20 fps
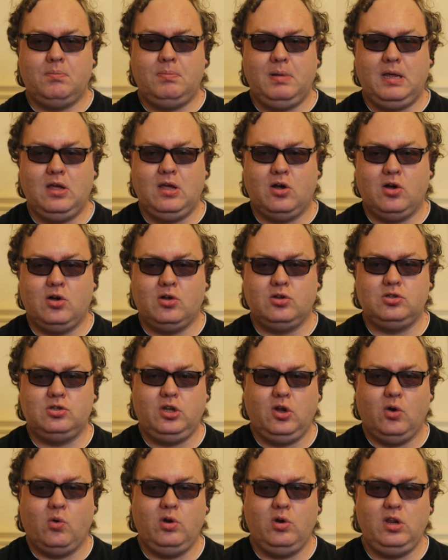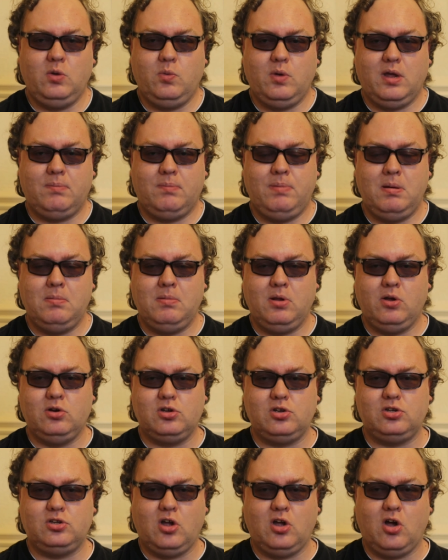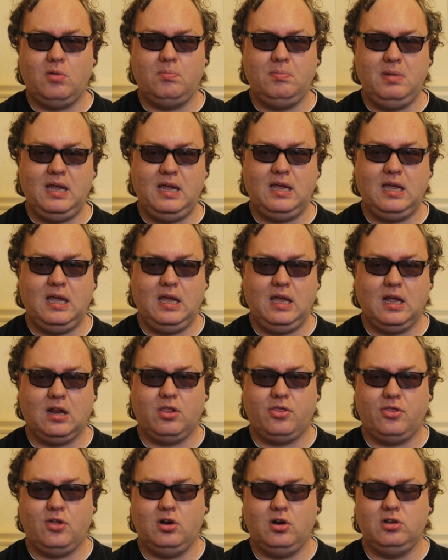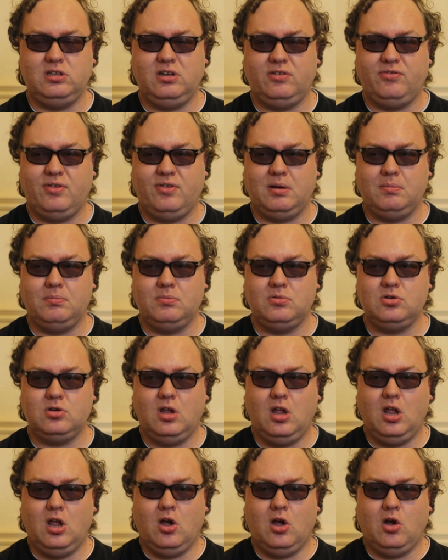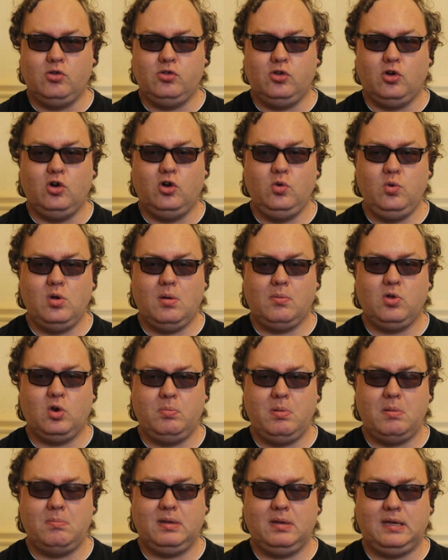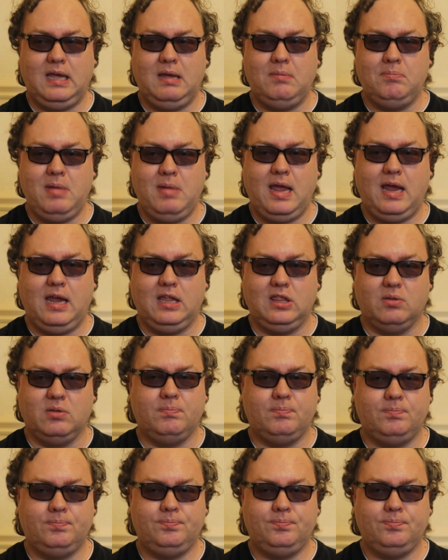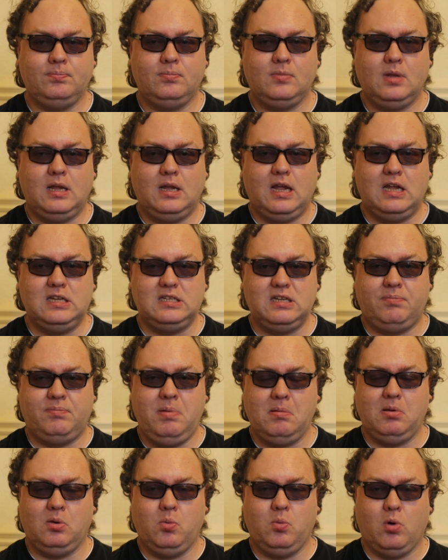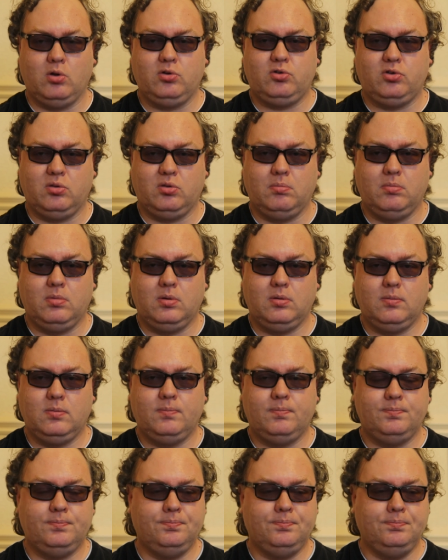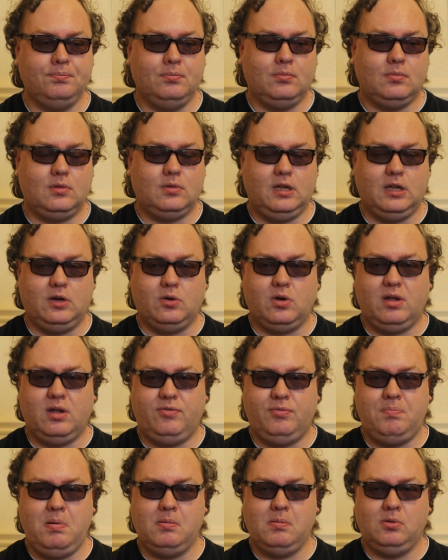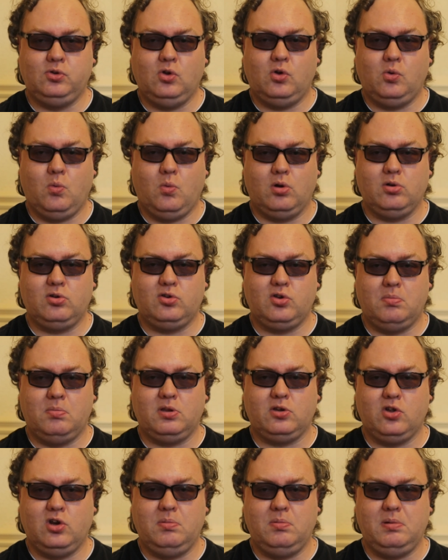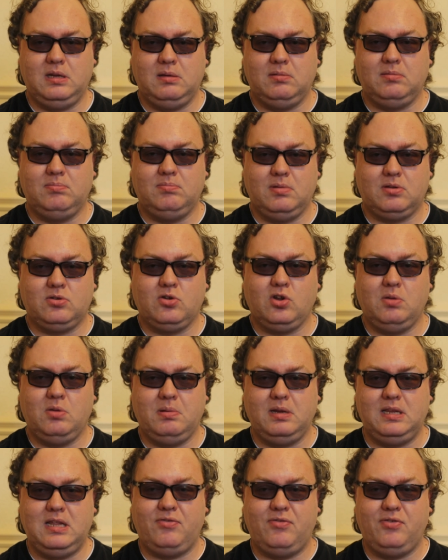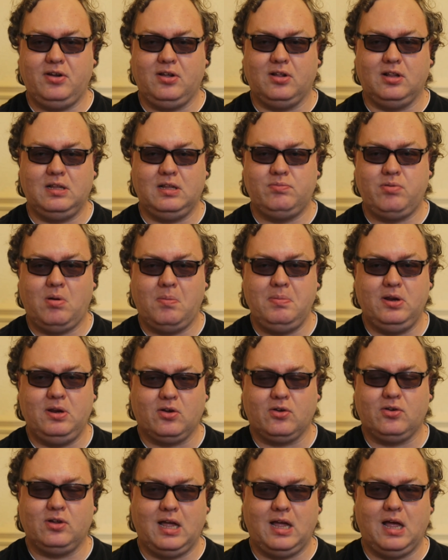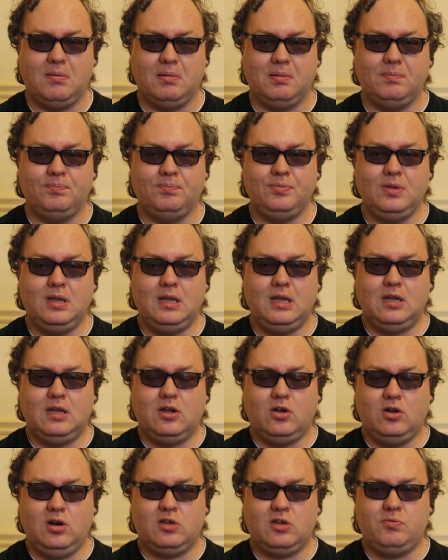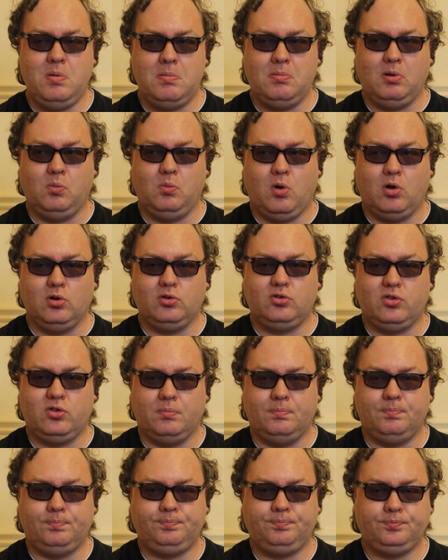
because the only way people are going to start making anthology films, or the only way I'm going to be able to keep making them, is if people watch them. You know, if people don't watch them, it's going to be it's going to be difficult. It's probably not going to happen unless people watch them.